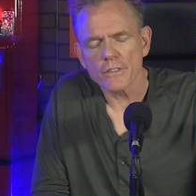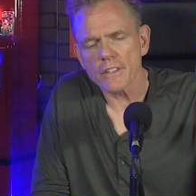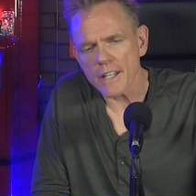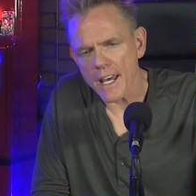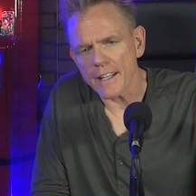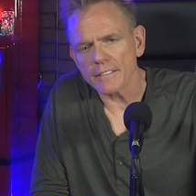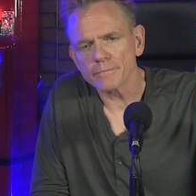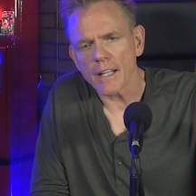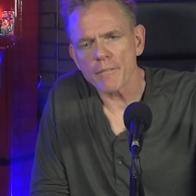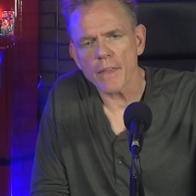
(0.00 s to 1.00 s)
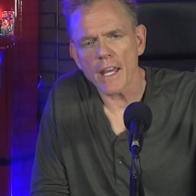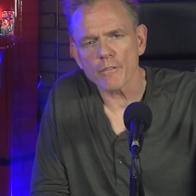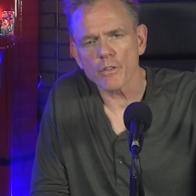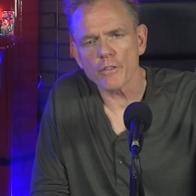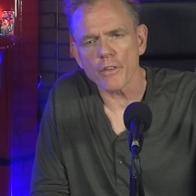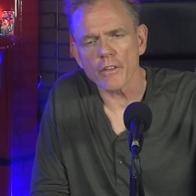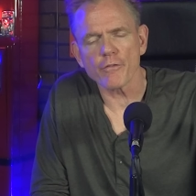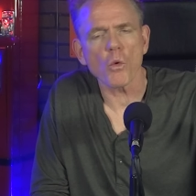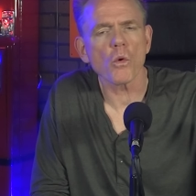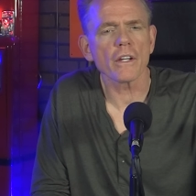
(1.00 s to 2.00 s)
So today, I'm thankful for the
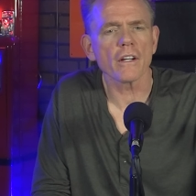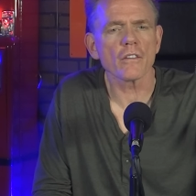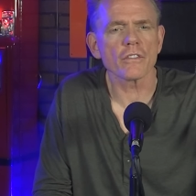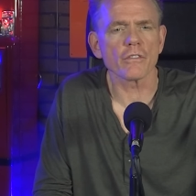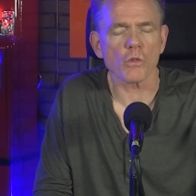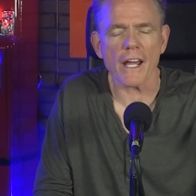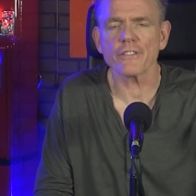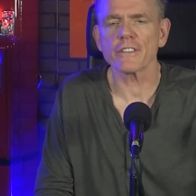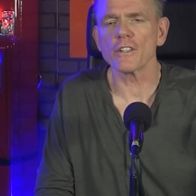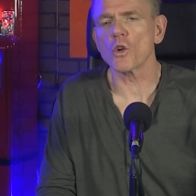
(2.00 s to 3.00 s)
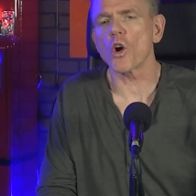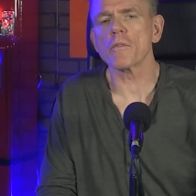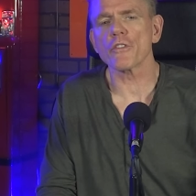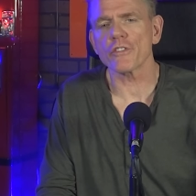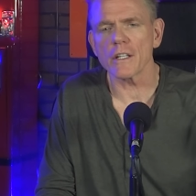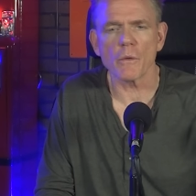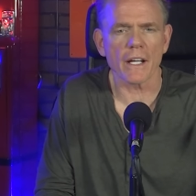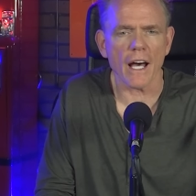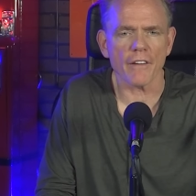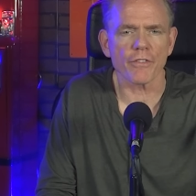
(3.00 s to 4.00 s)
four years of rest and normalcy we
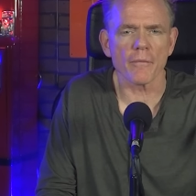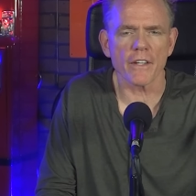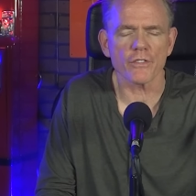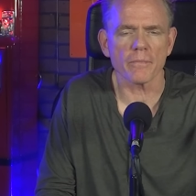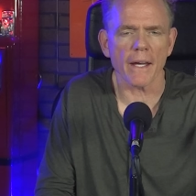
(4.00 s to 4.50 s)
got from this